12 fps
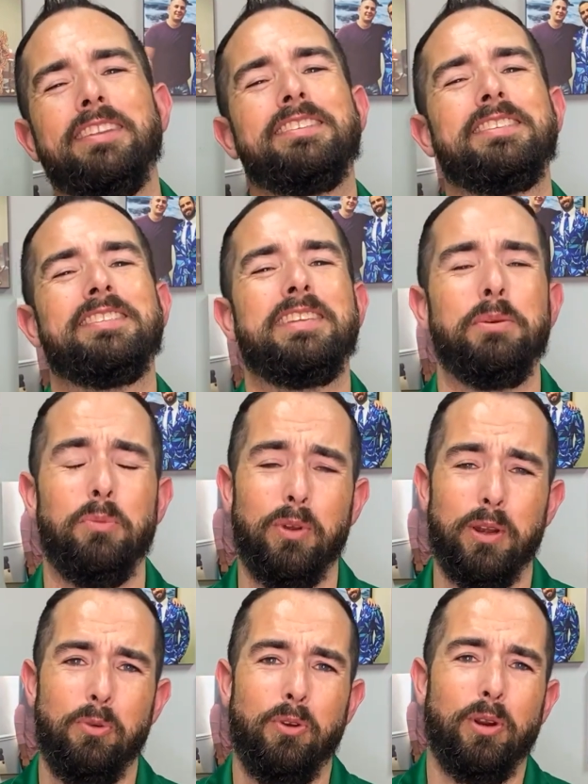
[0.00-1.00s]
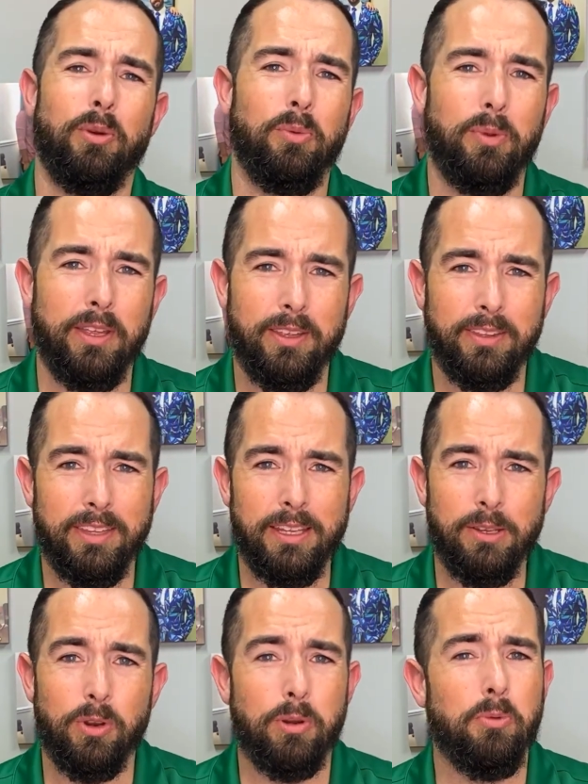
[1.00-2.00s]
This is Tim Whittemore with the
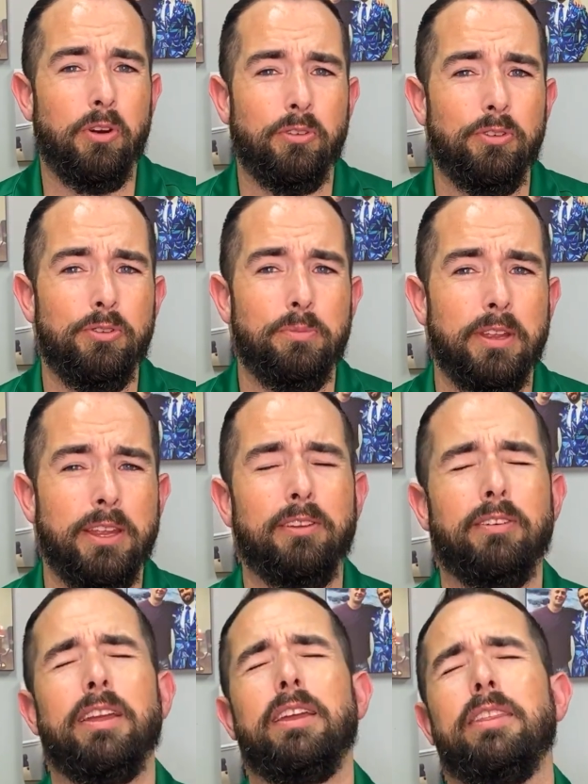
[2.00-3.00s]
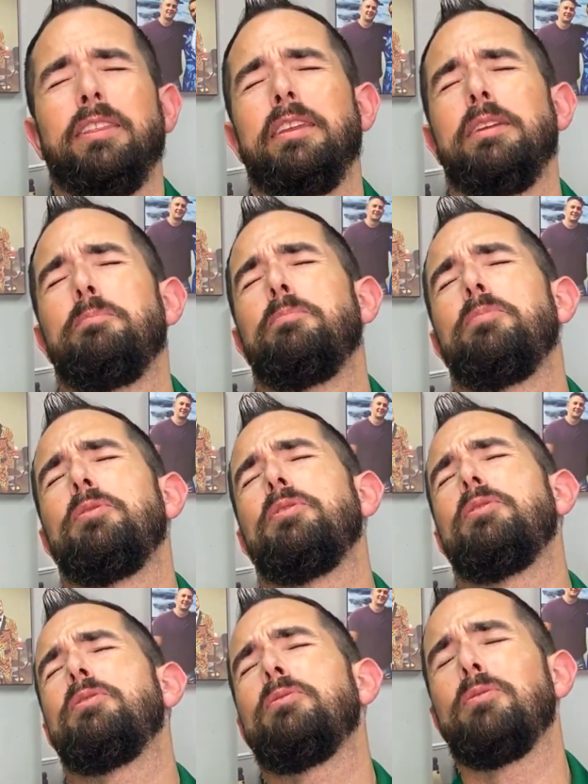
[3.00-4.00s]
Whittemore Group here in the
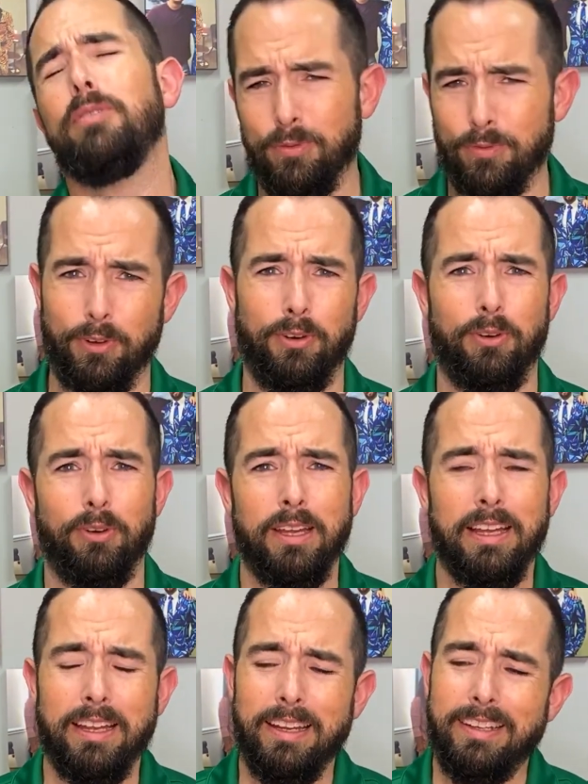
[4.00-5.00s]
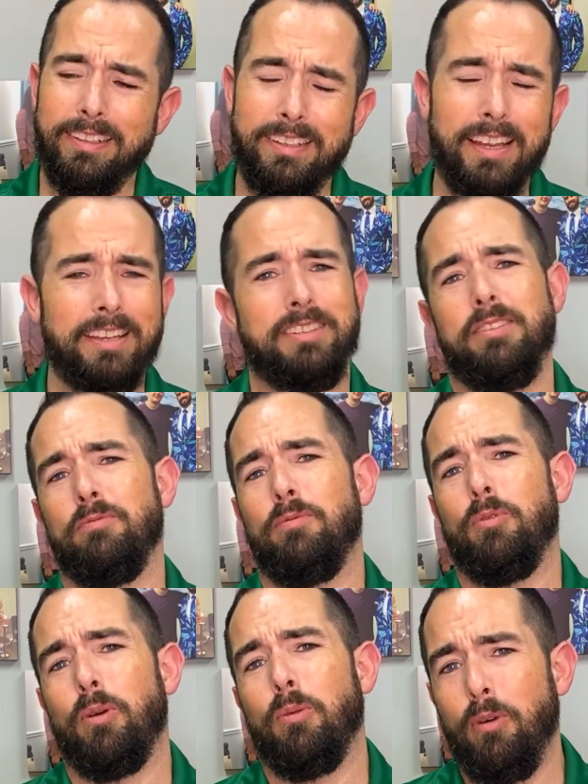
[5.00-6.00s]
beautiful Destin
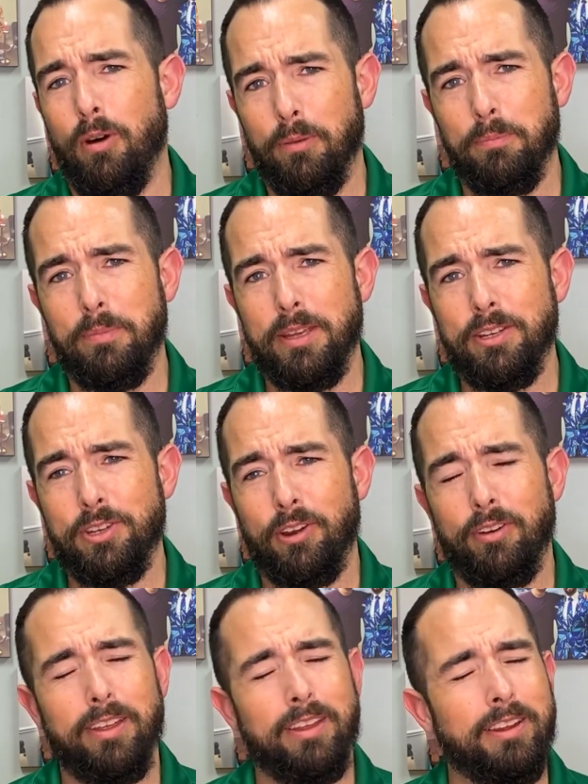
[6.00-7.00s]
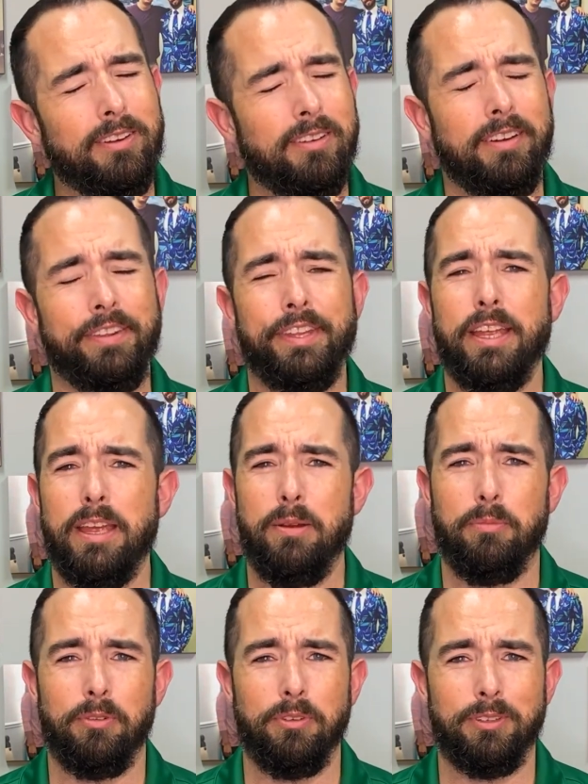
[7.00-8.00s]
Fort Walton Beach area here on the
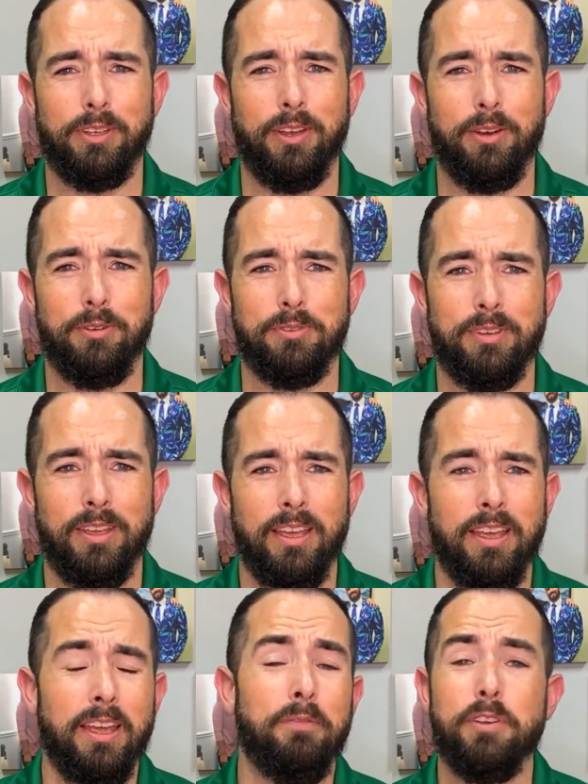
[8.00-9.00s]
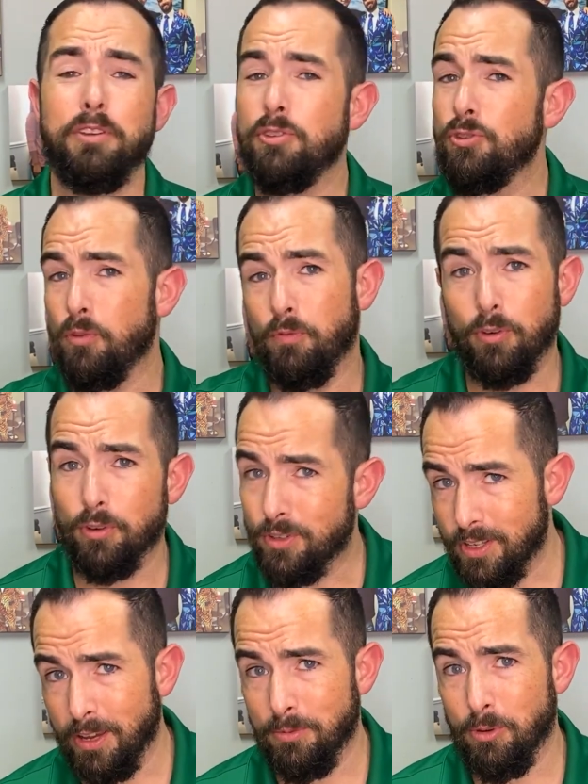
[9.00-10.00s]
Emerald Coast. If this is your first
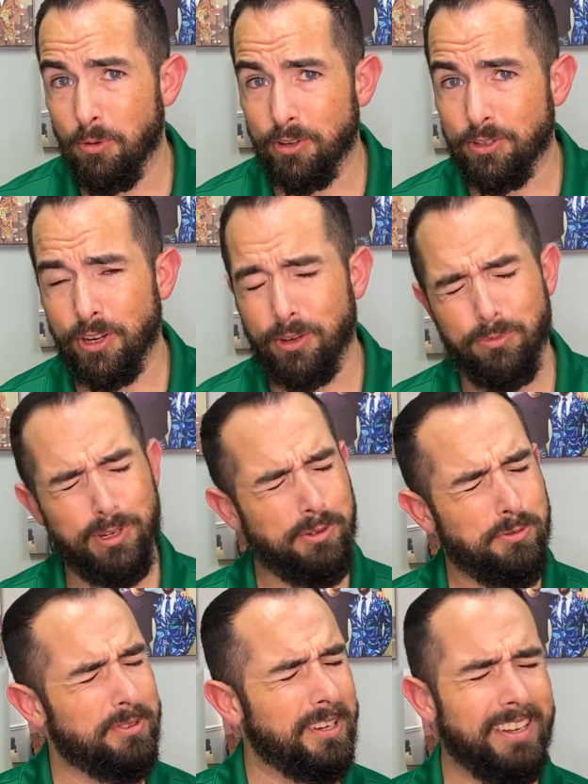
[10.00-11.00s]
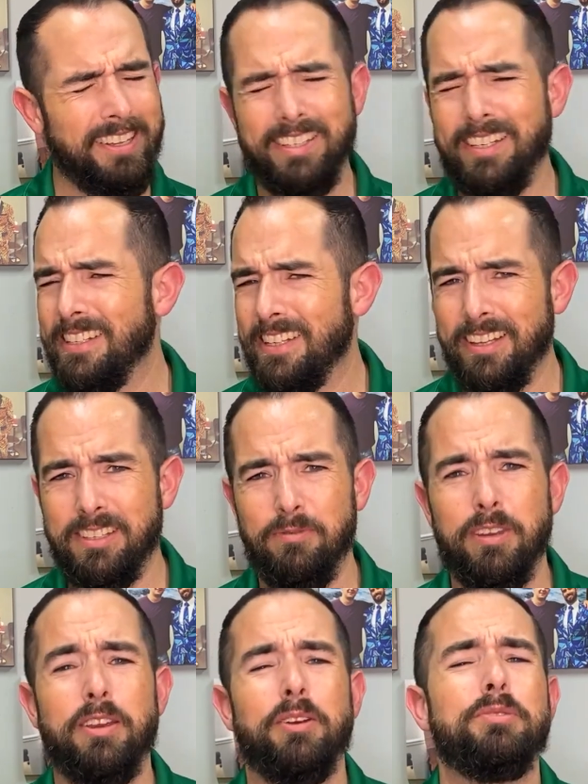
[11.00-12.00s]
time to our channel, we do tons and tons of
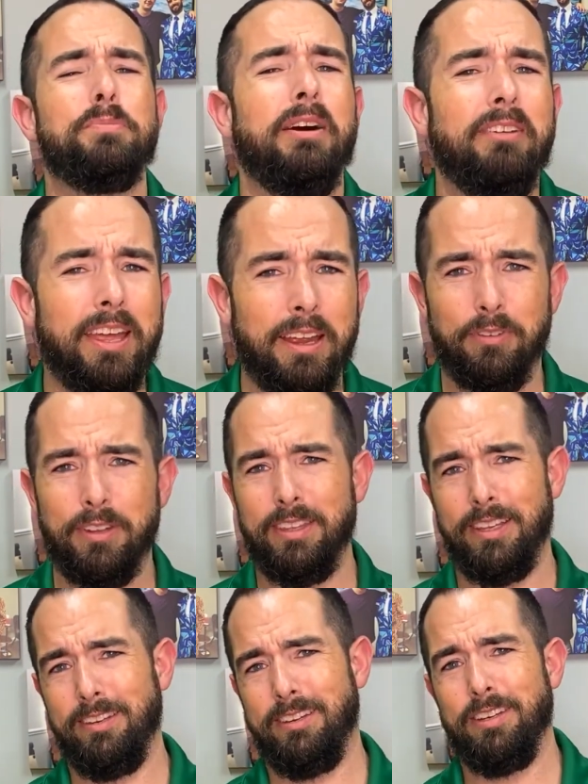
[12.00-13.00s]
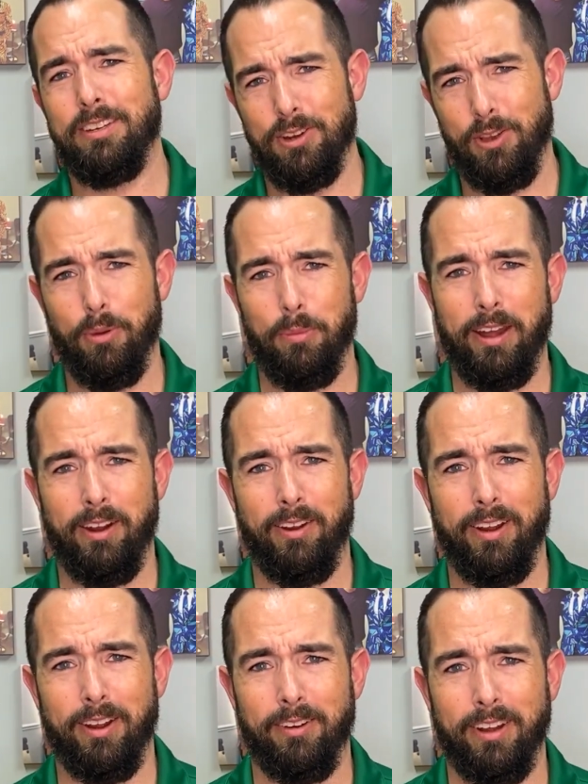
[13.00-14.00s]
videos about everything you need to know about our
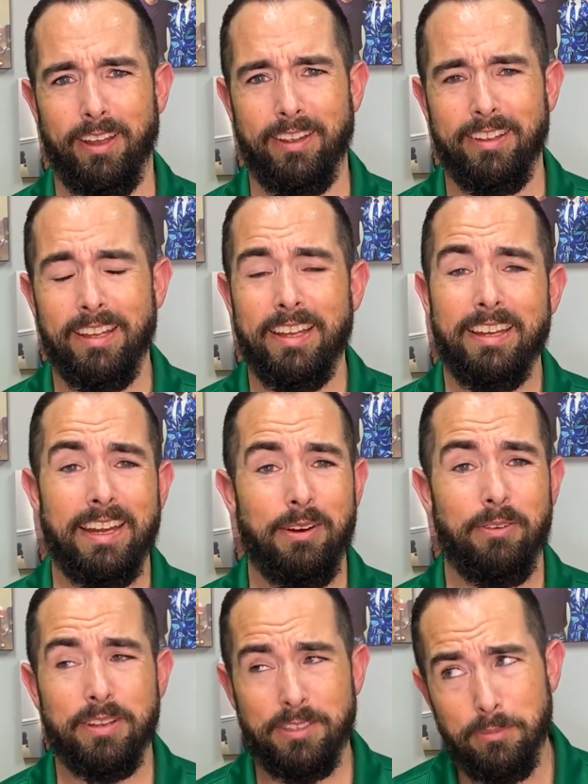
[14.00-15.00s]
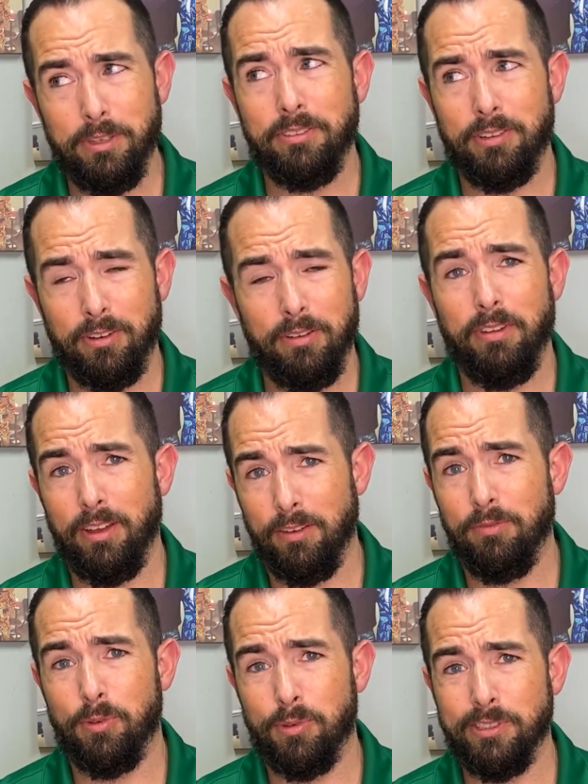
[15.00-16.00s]
area. Now, as a military
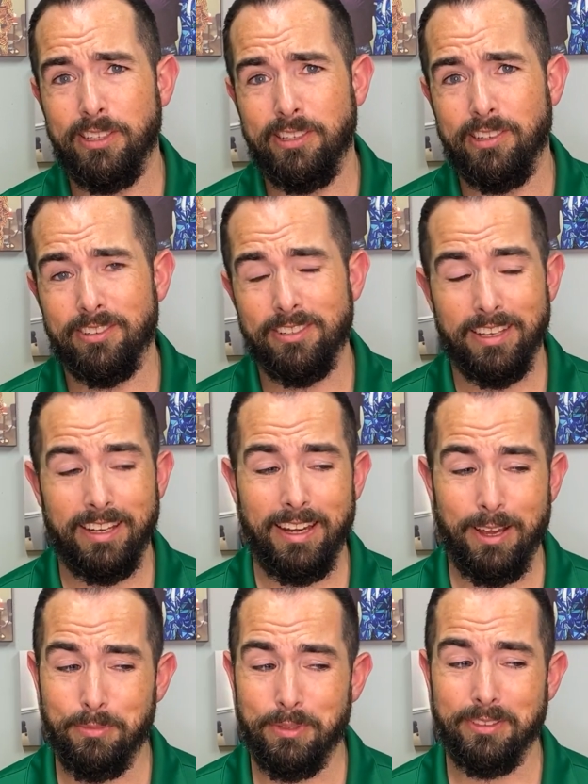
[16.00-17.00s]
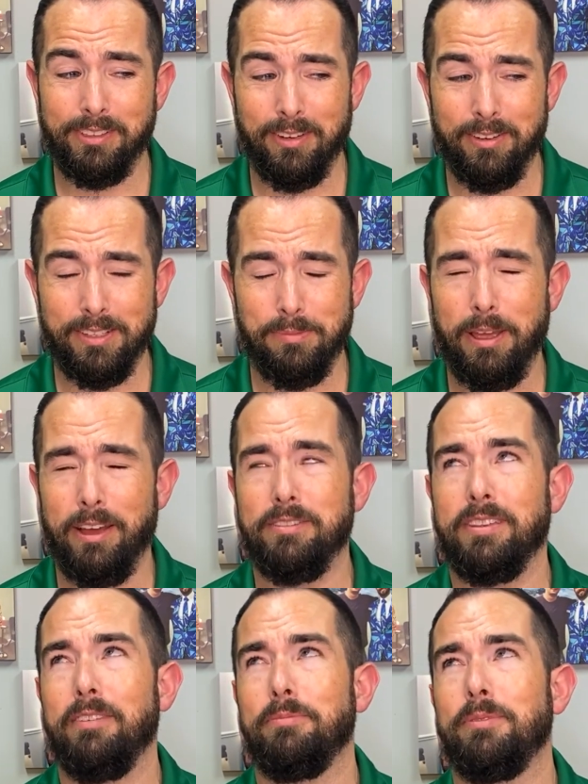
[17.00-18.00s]
vet, 14 years, and now military spouse
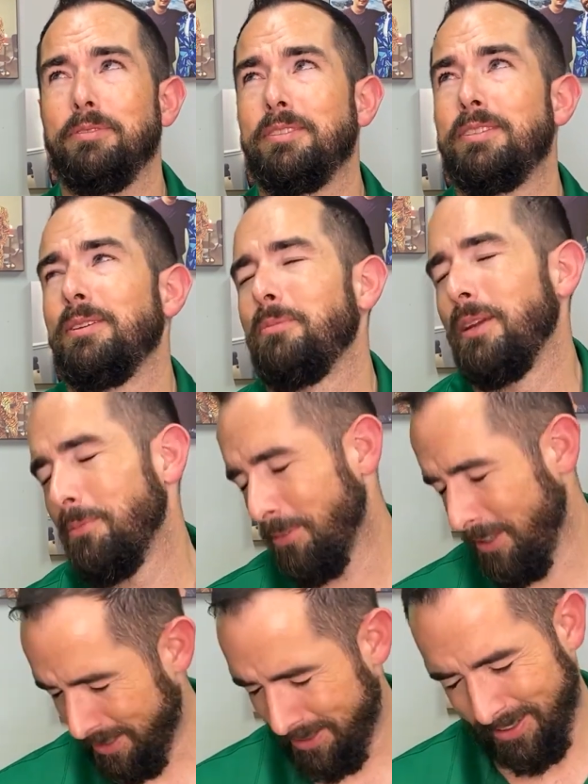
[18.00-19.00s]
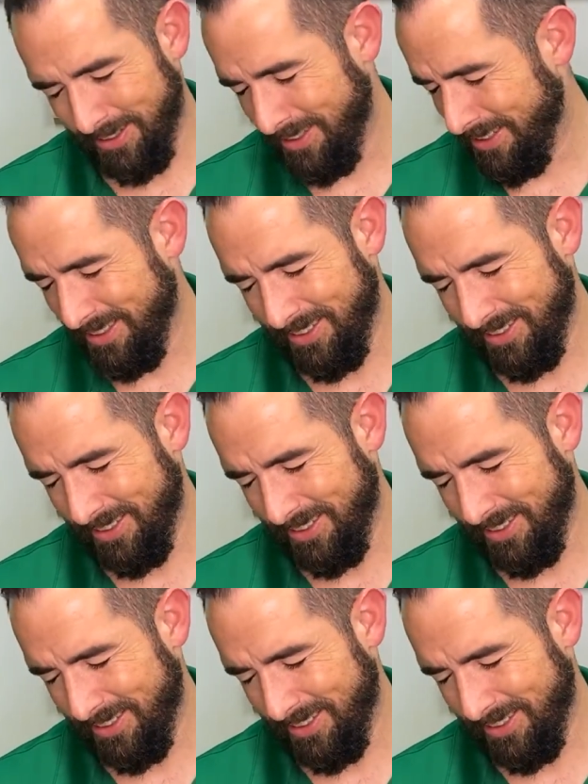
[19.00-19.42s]
out in so many places.